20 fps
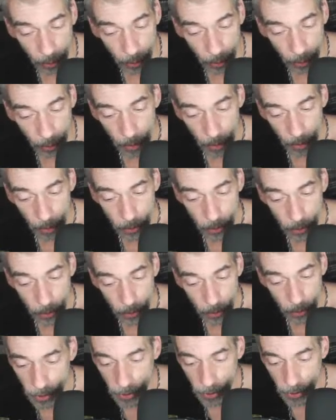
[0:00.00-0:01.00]
is
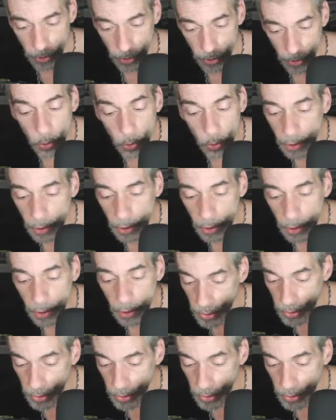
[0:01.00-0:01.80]
mostly in the state of listening,